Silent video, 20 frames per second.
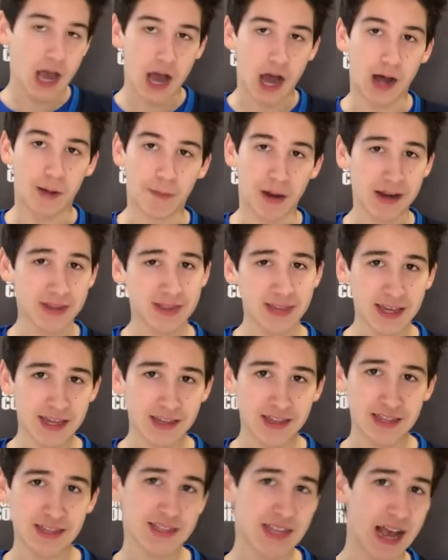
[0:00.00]
I
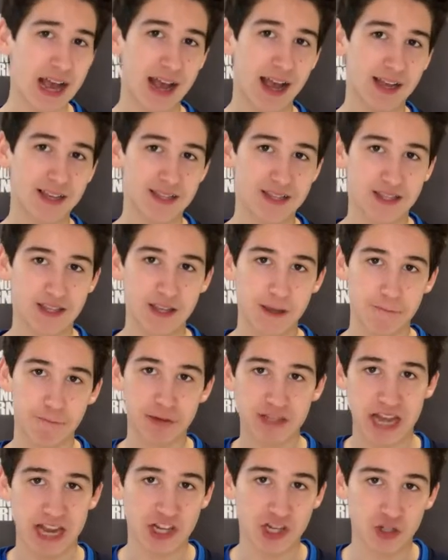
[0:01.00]
think this has the
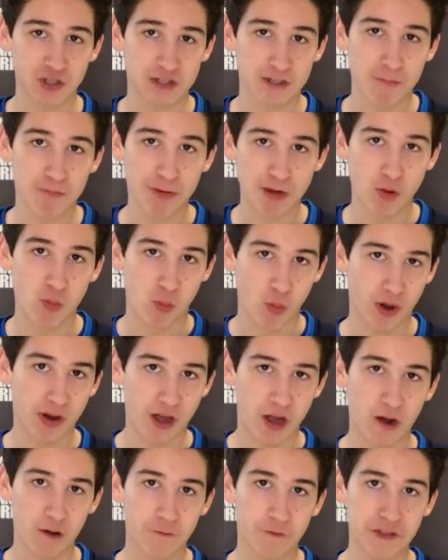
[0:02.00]
potential to be one
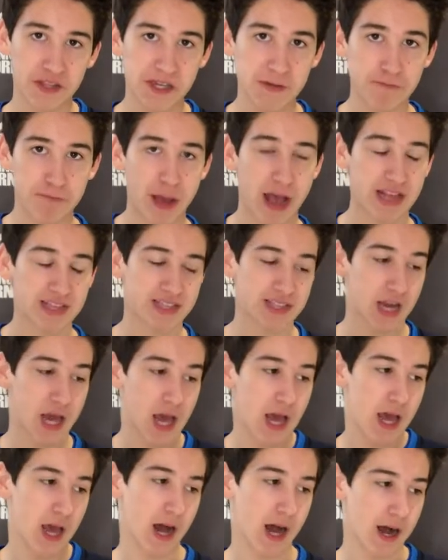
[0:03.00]
of the best
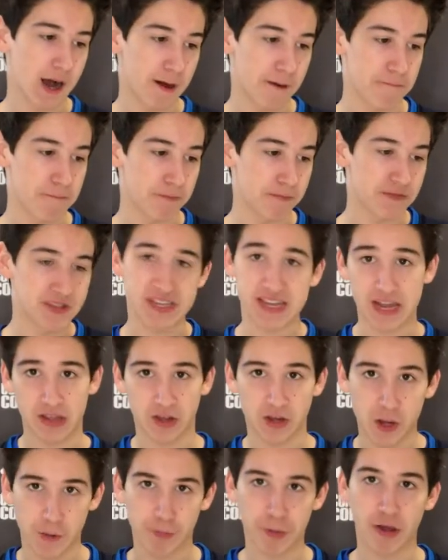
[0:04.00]

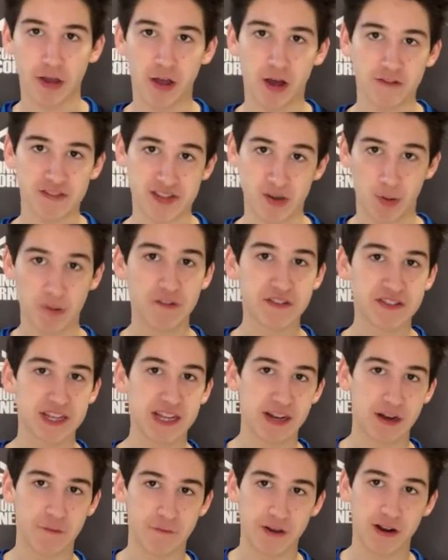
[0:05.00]
Stanley Cup playoffs that we've
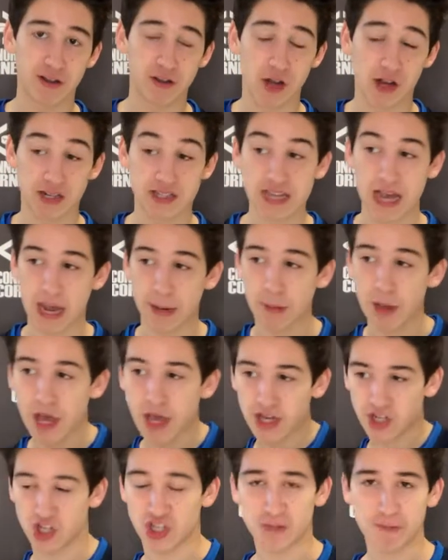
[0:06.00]
seen in a very long time,
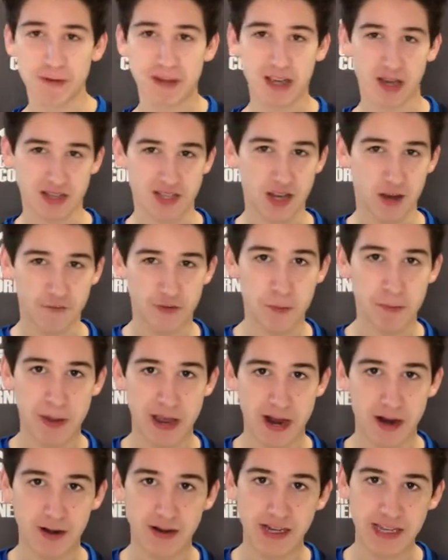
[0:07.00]
just because of the
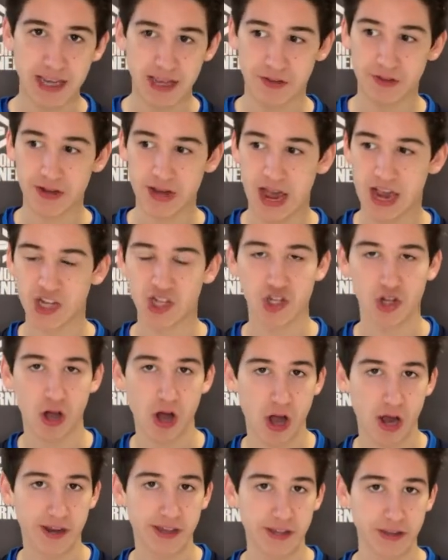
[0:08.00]
parity in the National
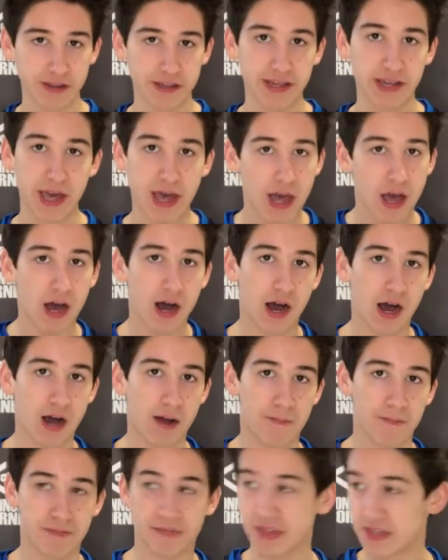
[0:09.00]
Hockey League.
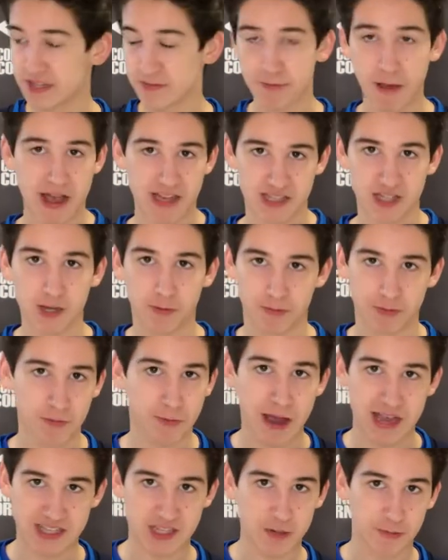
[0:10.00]
The past
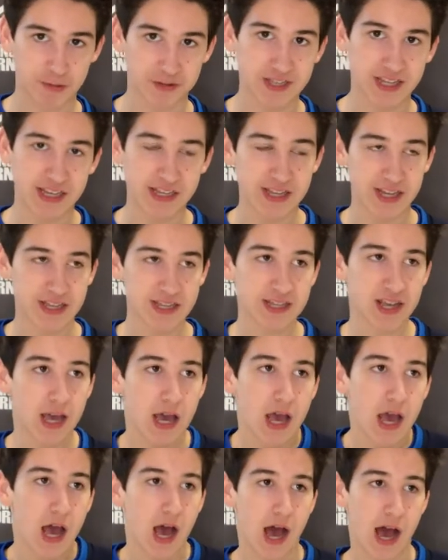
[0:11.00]
couple of seasons
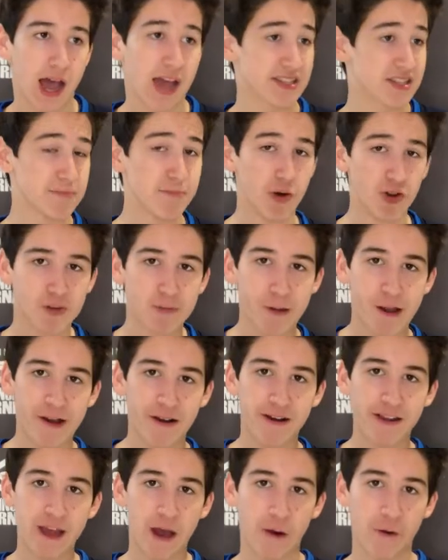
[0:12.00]
has the most
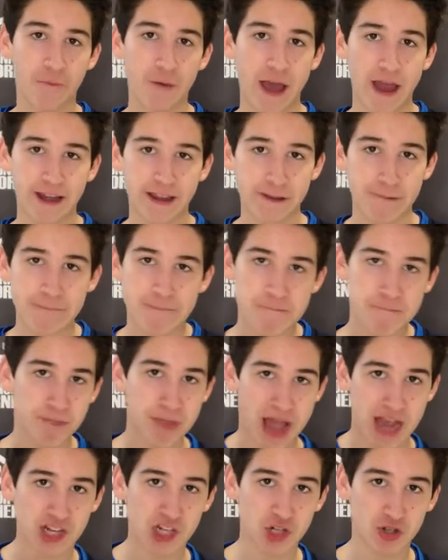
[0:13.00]
parity out of any
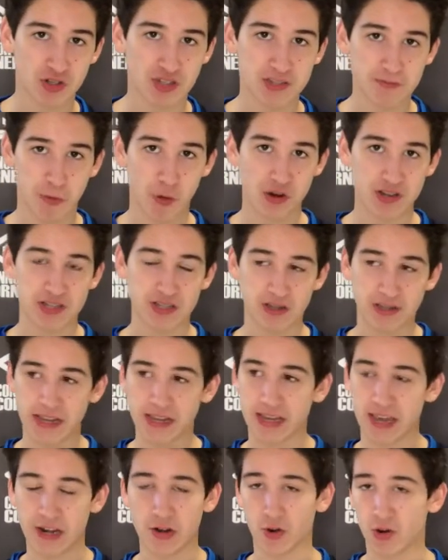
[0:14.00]
national sports
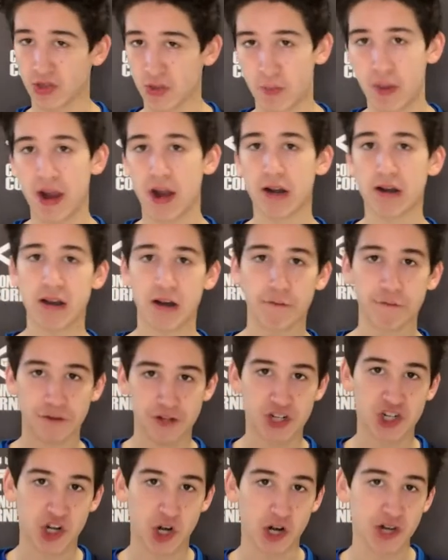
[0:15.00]
league in North America for
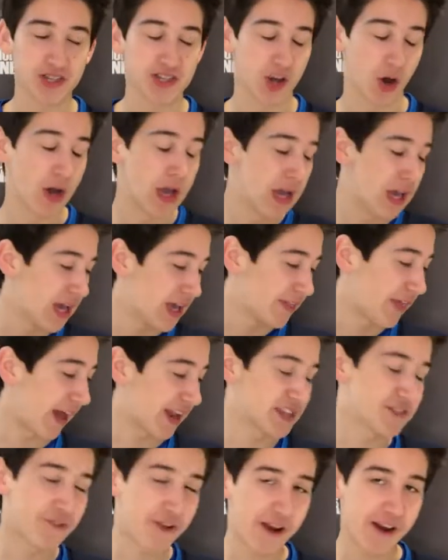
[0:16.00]
sure. So that
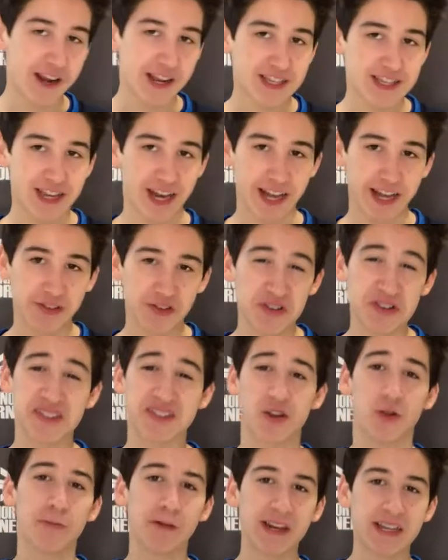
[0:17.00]
is very exciting. There's
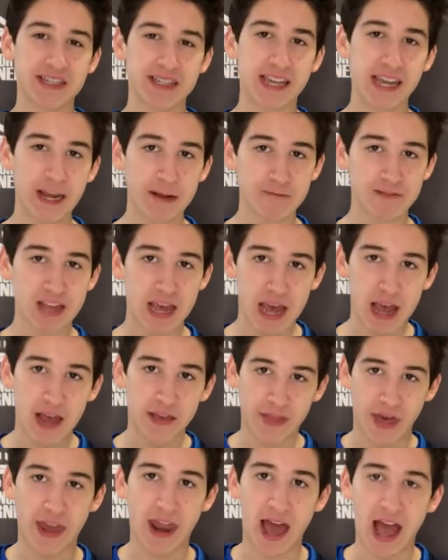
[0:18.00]
so many teams
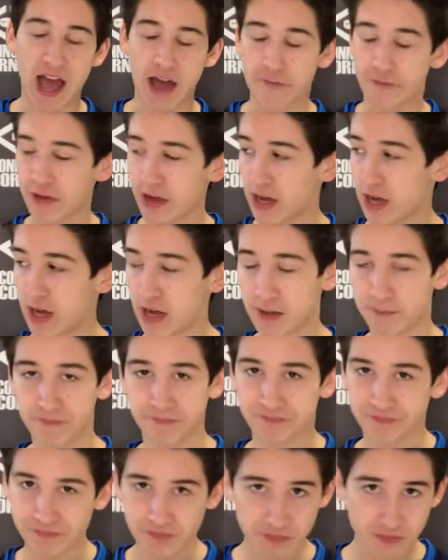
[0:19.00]
that have
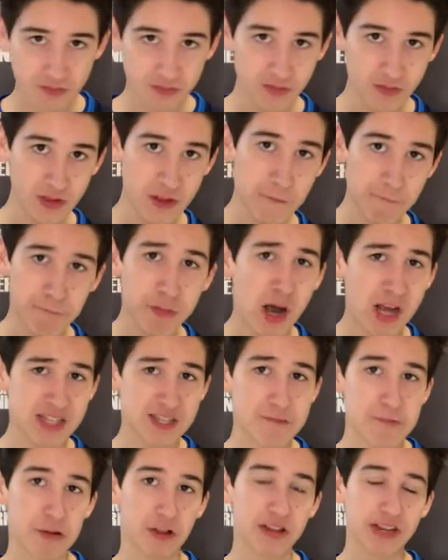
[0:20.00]

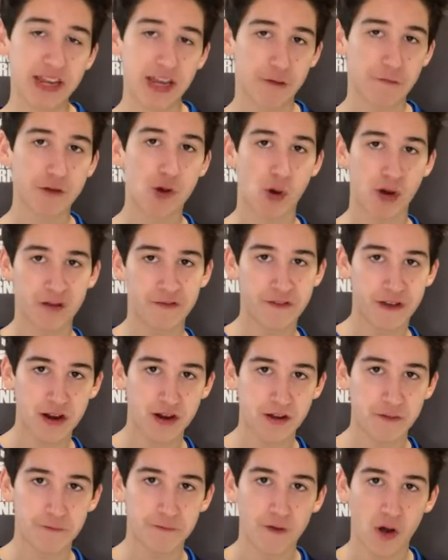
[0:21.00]
possibility of going
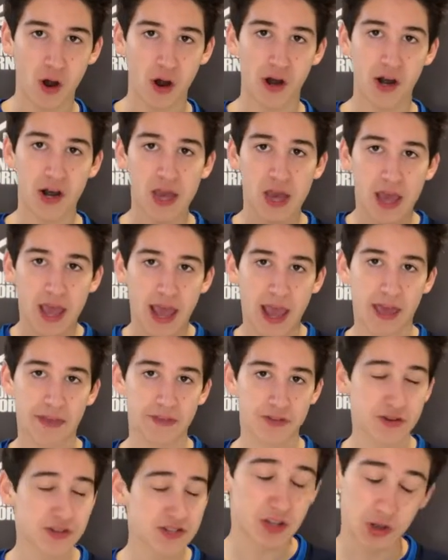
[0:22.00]
very far,
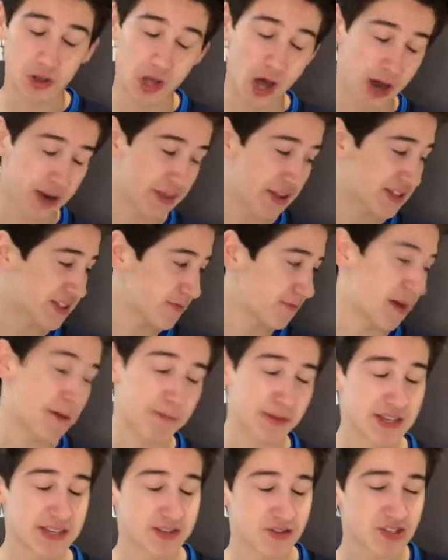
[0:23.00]
and a lot. That
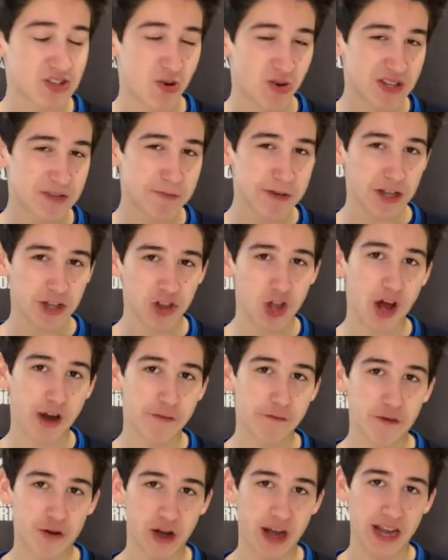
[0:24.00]
means there's going to be a lot
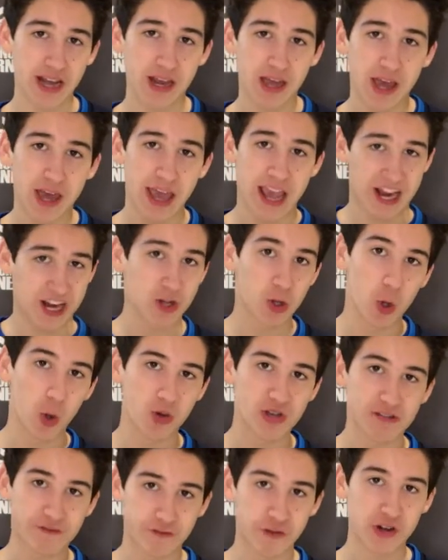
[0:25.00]
of great and
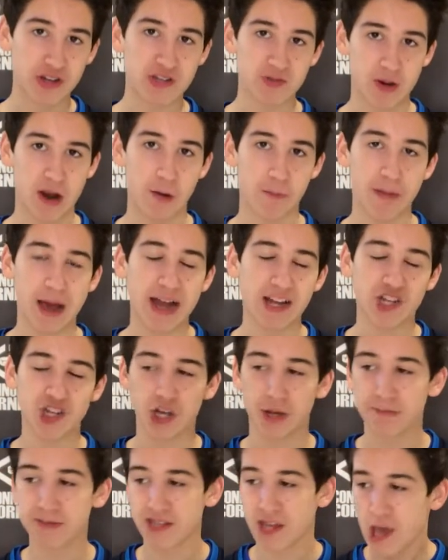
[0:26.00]
close first round
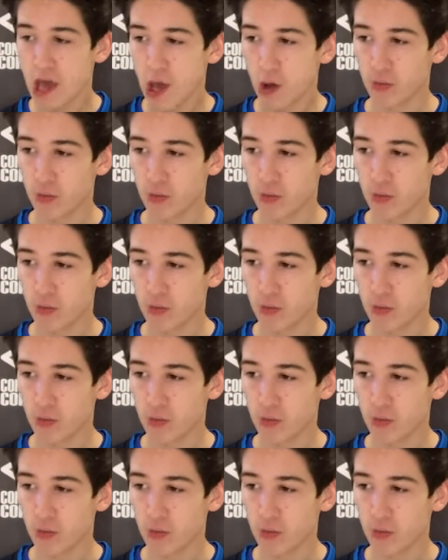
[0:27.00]
matchups.